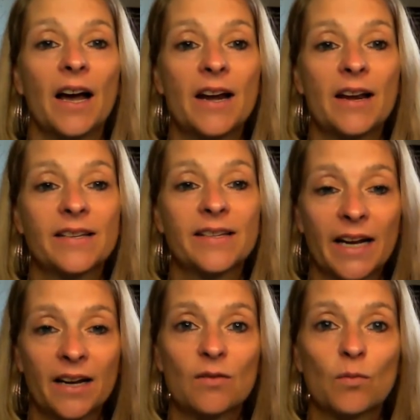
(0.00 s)
And the
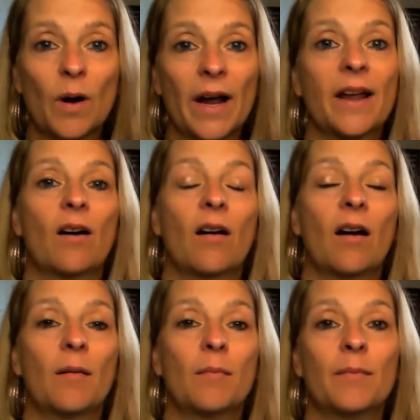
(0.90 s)
second way,
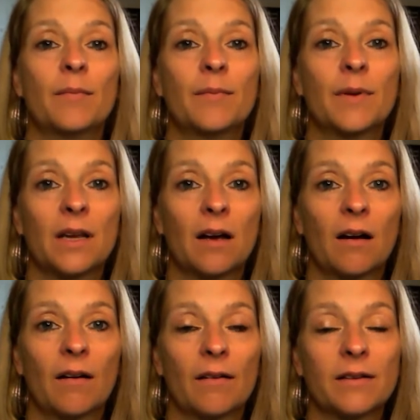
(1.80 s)

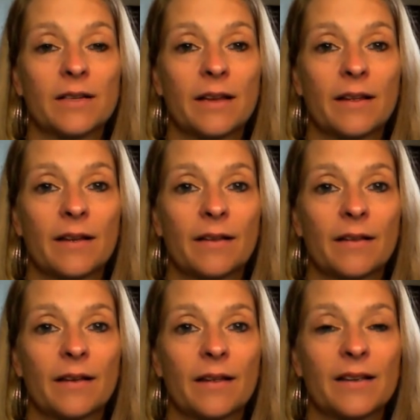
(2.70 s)
a
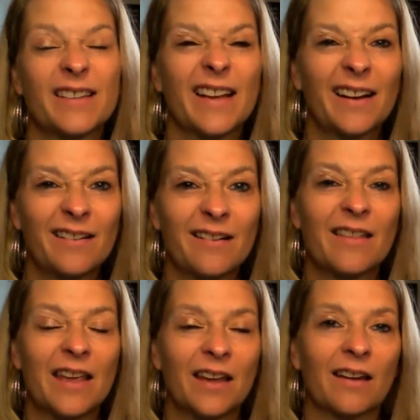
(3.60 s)
second
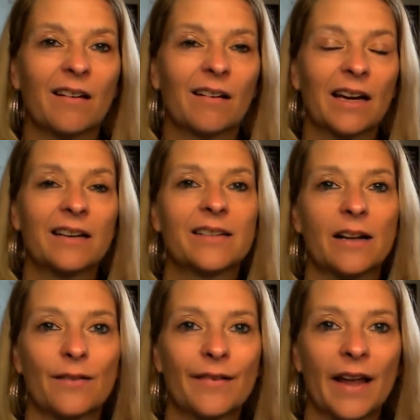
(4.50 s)
thing in
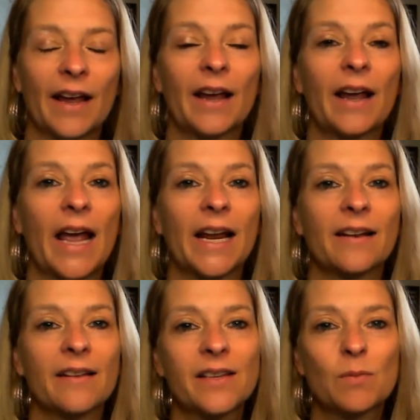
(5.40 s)
self-care,
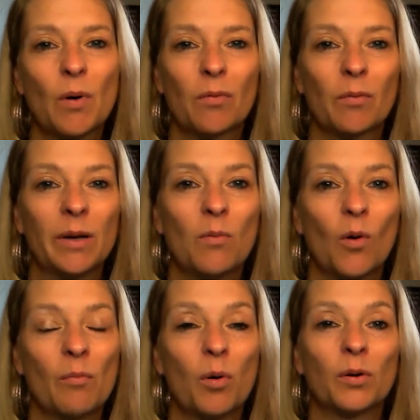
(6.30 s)
and this is probably
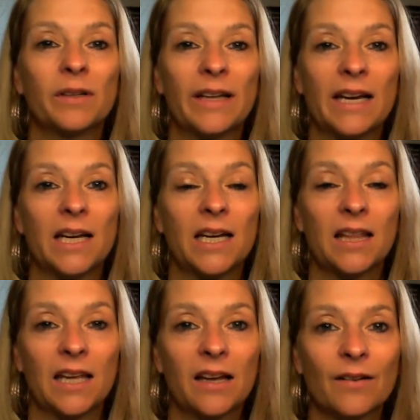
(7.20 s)
more important than
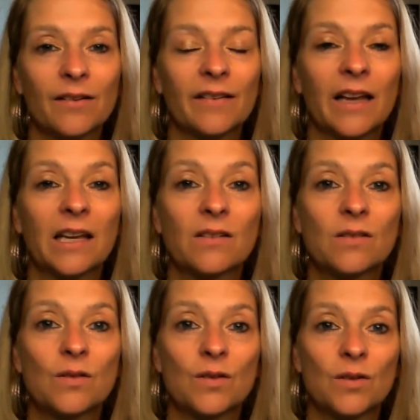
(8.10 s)
anything else, is
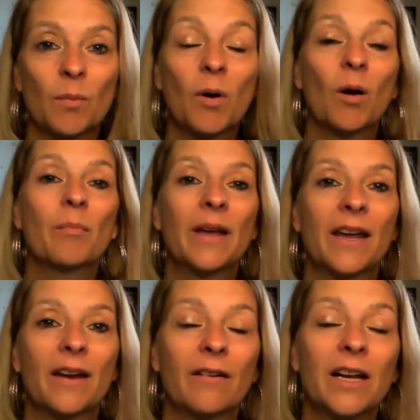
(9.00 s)
to stop
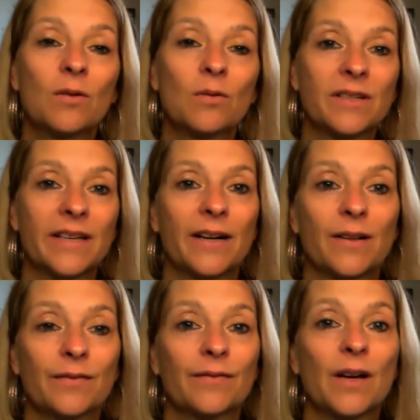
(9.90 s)
comparing
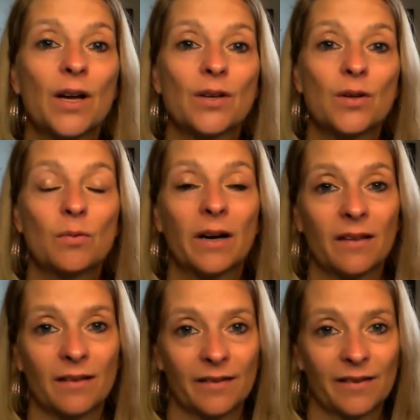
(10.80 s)
yourself to
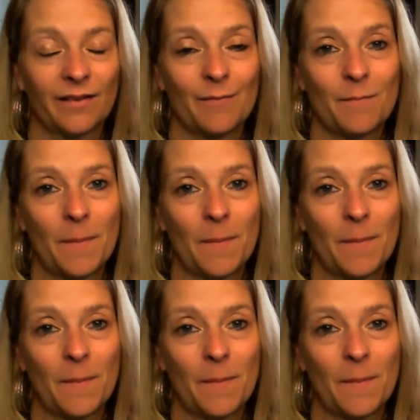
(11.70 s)
others.